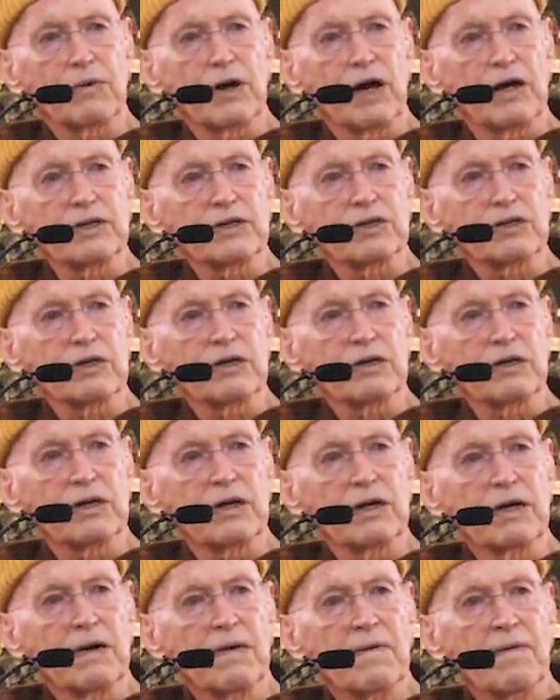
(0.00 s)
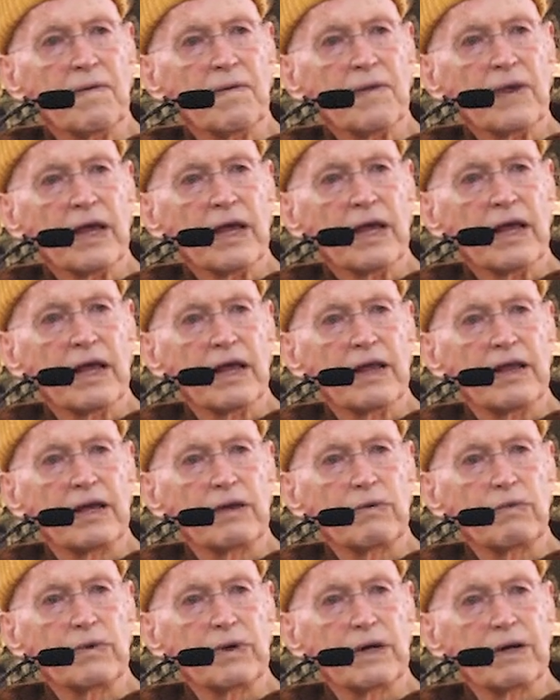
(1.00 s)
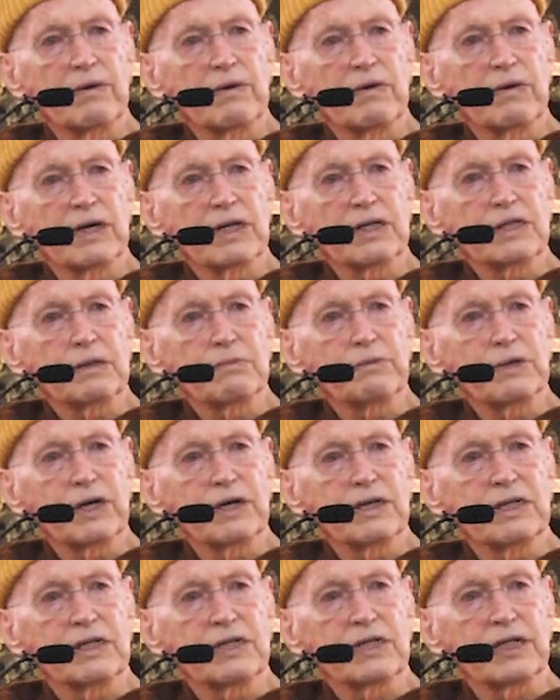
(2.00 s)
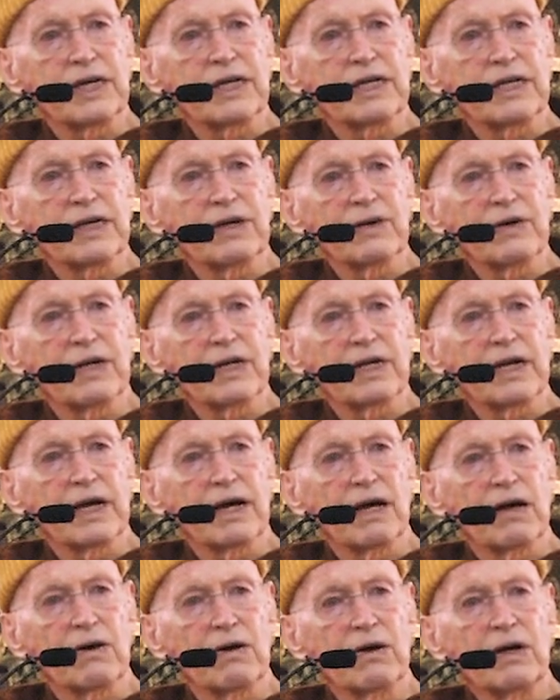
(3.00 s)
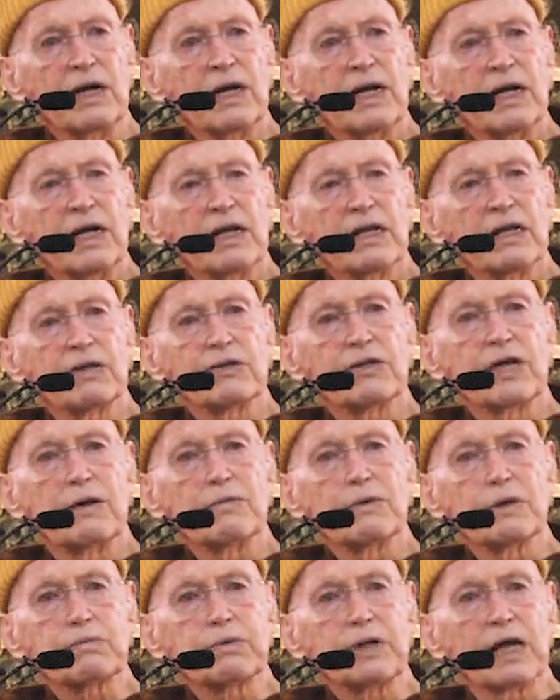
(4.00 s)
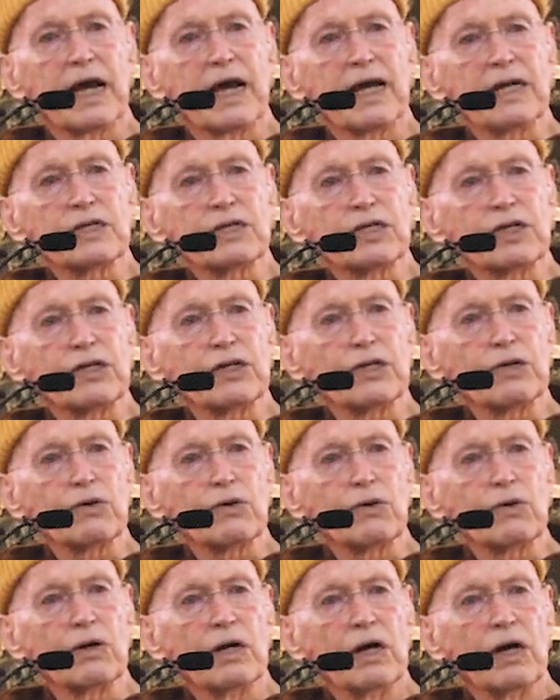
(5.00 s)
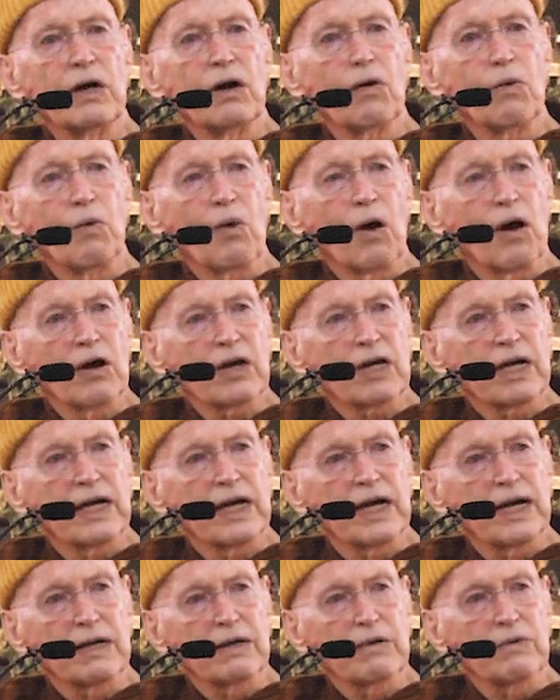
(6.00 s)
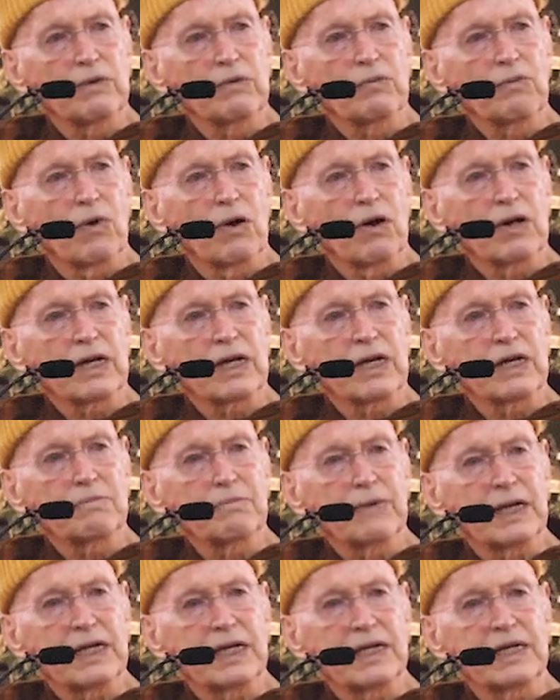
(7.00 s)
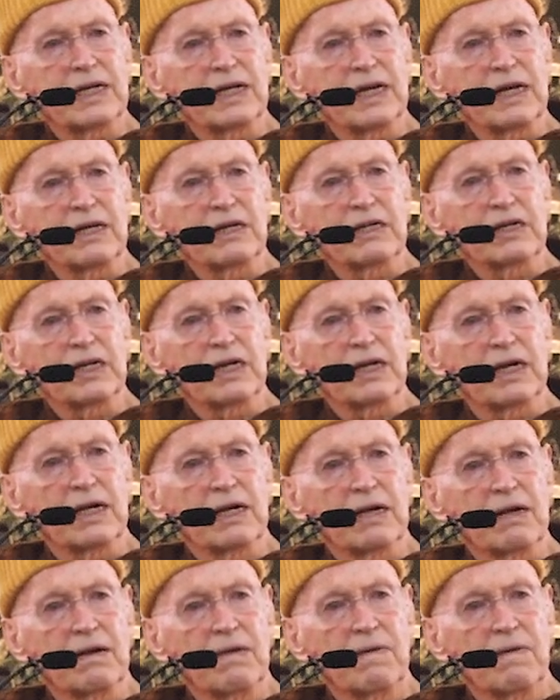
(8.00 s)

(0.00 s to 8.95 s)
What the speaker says: posture that we're experiencing here and now. The same applies to walking. When walking meditation